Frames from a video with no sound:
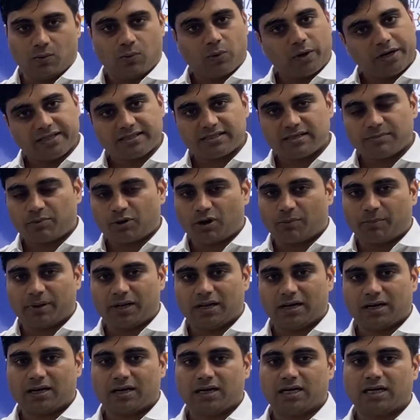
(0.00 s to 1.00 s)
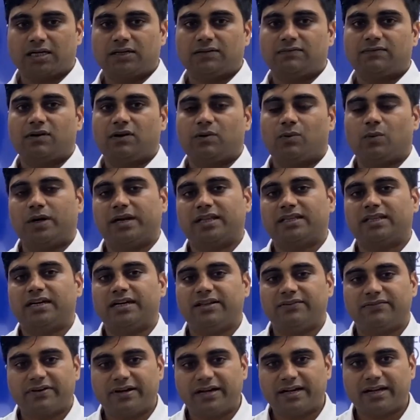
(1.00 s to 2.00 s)
what is a propeller curve, what are the
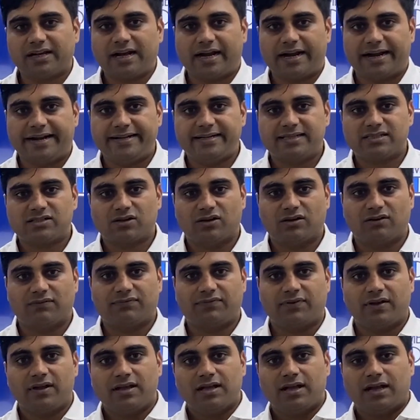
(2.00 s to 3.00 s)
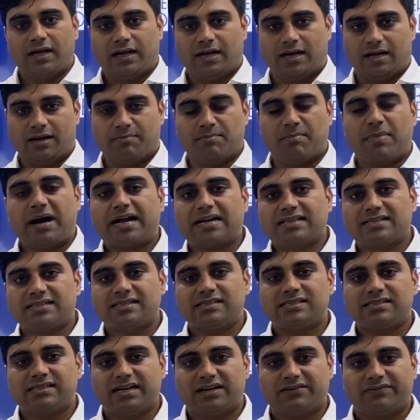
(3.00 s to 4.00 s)
different kinds of
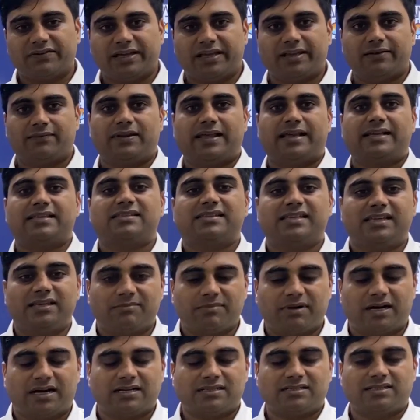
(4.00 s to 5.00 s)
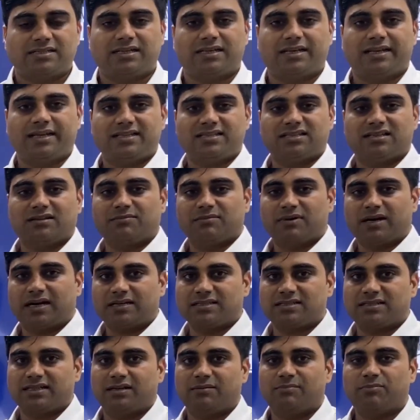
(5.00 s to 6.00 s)
margins that we give, like C margin, engine
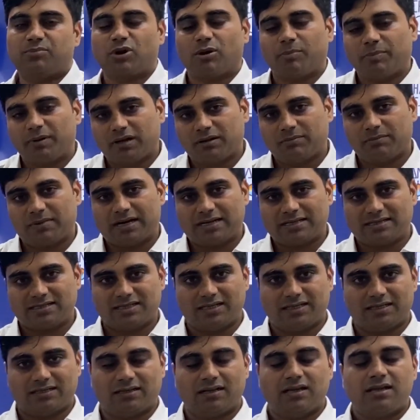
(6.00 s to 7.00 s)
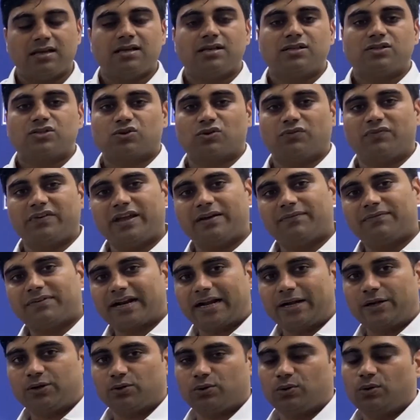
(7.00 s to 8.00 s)
margin, propeller margin. So we have
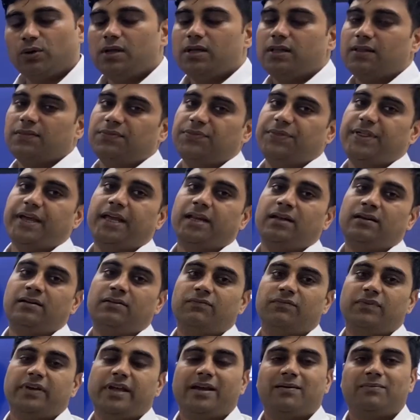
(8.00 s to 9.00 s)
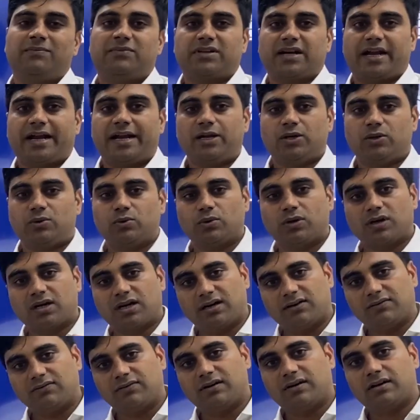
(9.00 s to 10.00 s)
tried to, then we have tried to
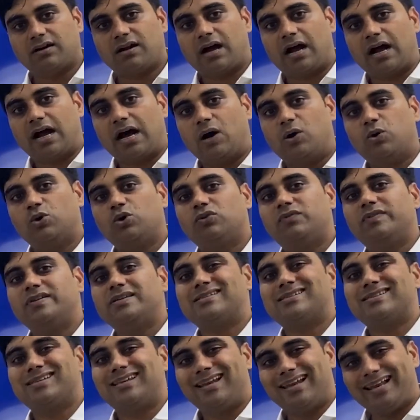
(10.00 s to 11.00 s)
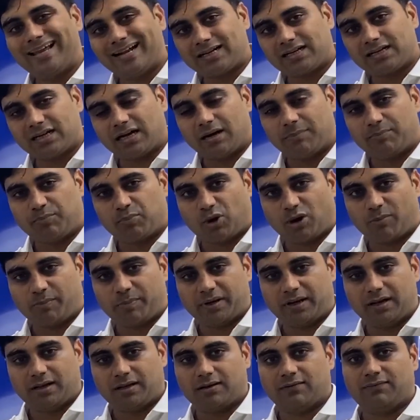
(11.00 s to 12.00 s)
cover how do we select a
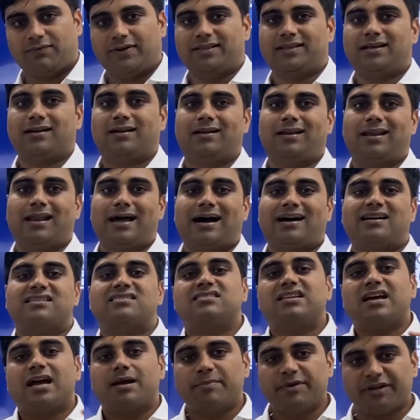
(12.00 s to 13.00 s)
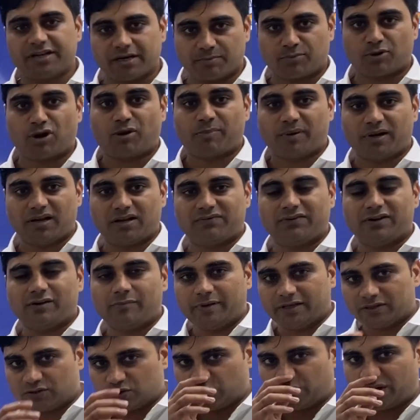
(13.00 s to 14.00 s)
propeller, whether a large diameter propeller will
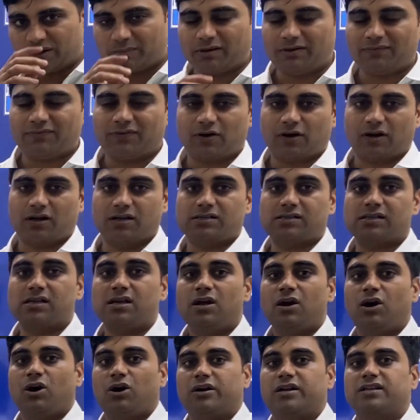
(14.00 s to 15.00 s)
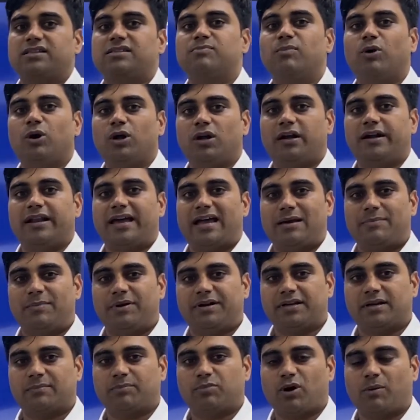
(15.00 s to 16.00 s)
be suitable for us or a smaller
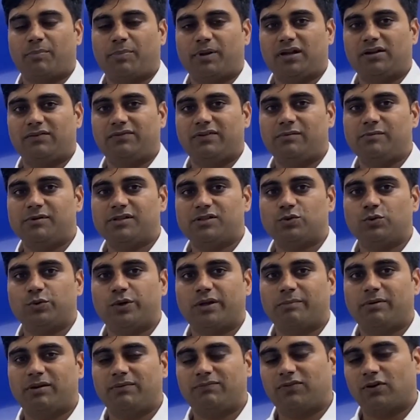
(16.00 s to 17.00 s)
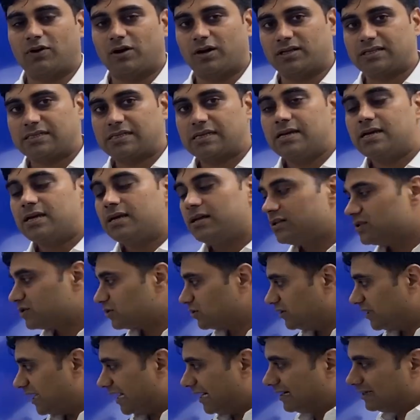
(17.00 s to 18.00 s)
diameter propeller will be suitable for us.
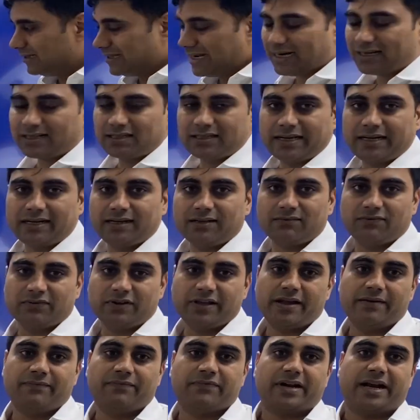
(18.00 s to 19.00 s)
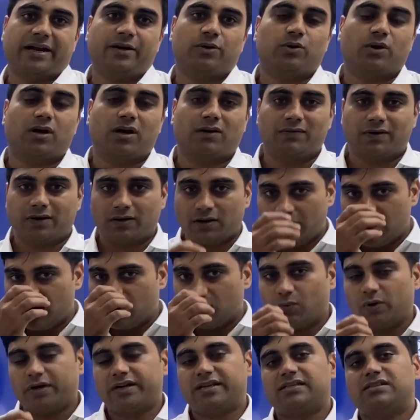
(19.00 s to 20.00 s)
So that thing we have tried to cover.
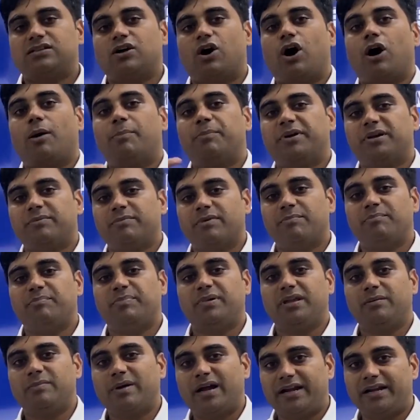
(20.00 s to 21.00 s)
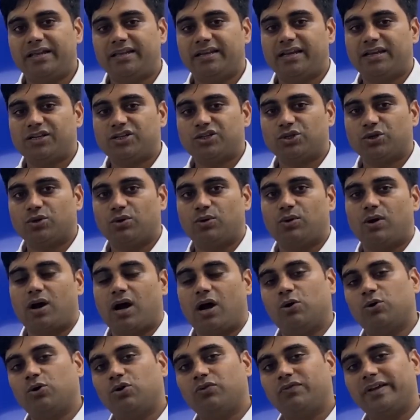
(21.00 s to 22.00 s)
What is the optimum P by D ratio?
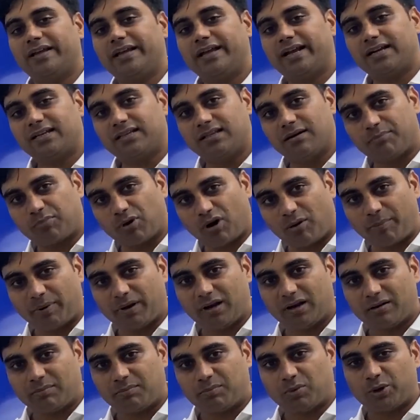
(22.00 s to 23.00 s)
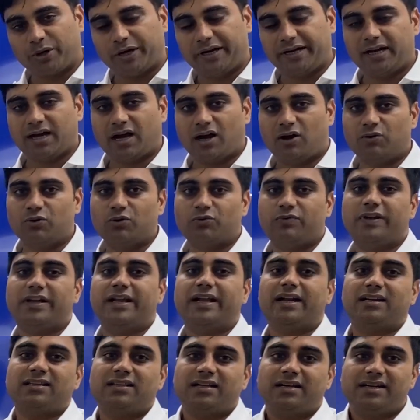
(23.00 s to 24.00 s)
How do we get the propeller point? How do we
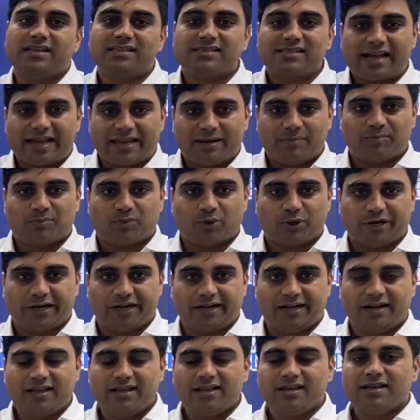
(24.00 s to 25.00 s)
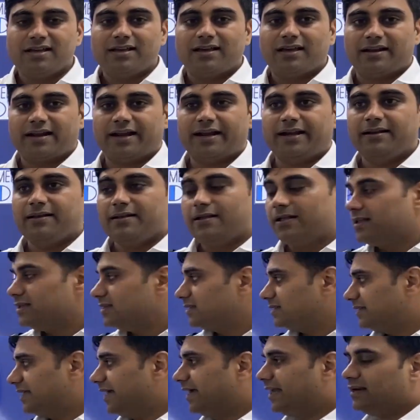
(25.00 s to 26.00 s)
get the design point? Right?
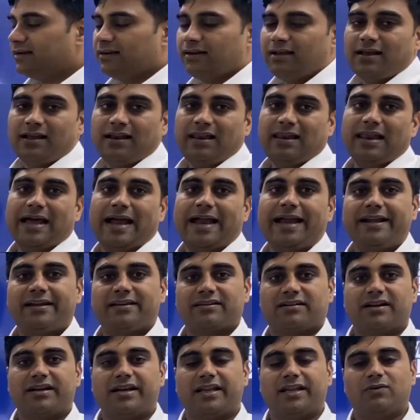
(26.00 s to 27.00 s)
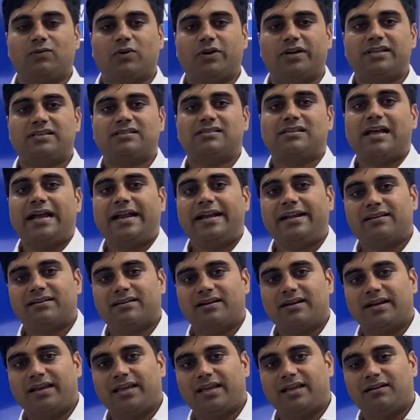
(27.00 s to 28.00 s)
Then light running, what is light
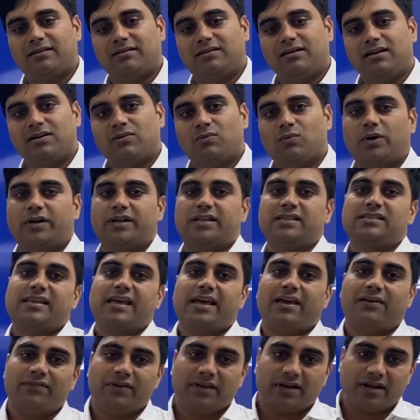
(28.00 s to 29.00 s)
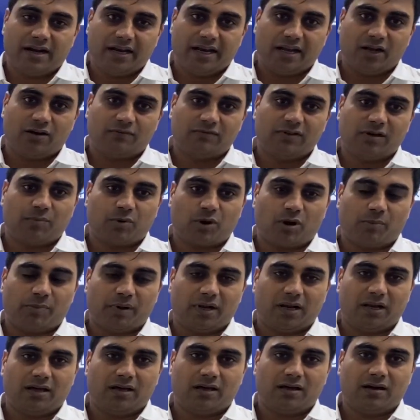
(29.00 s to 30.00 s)
running? What is heavy running of the
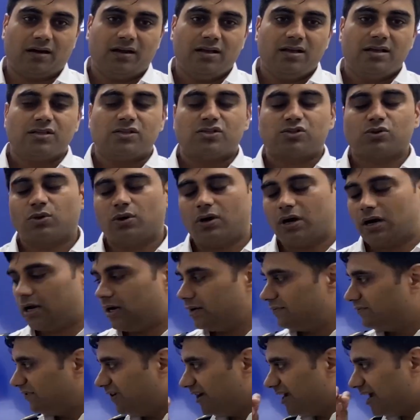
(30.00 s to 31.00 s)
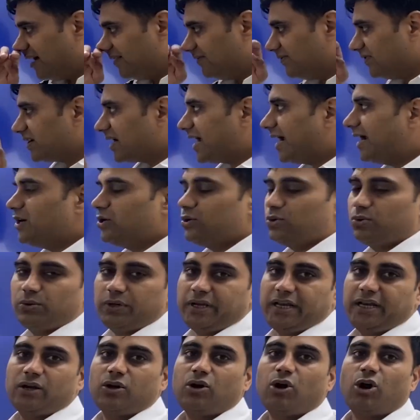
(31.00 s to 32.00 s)
propeller? So we have tried to
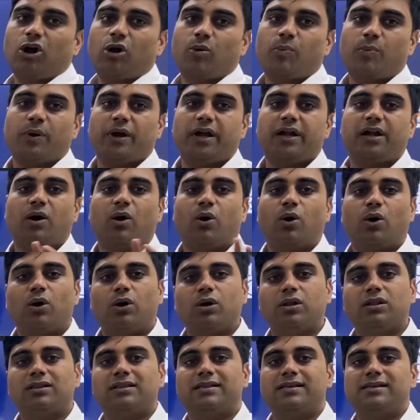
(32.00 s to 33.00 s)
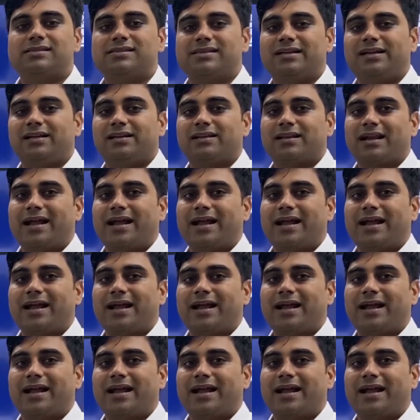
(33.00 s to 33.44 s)
incorporate all this and